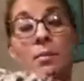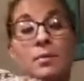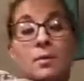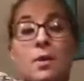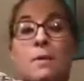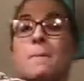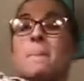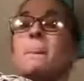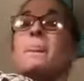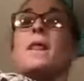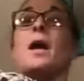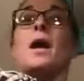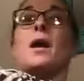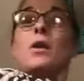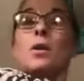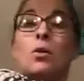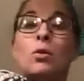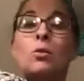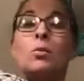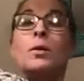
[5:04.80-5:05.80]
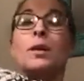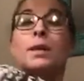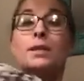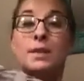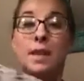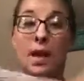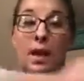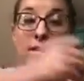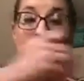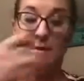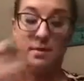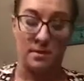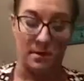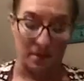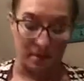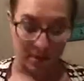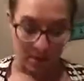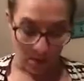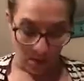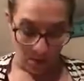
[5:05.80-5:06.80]
I always ask them,
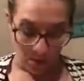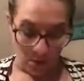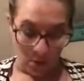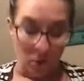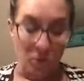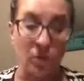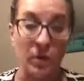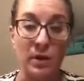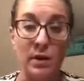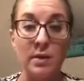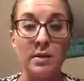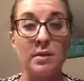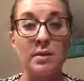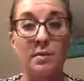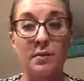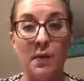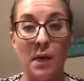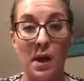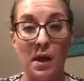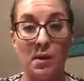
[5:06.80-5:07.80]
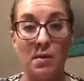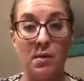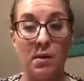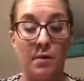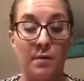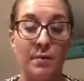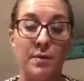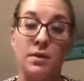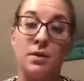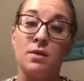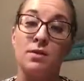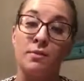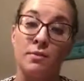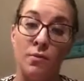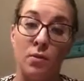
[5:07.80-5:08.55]
what is the value of this 4?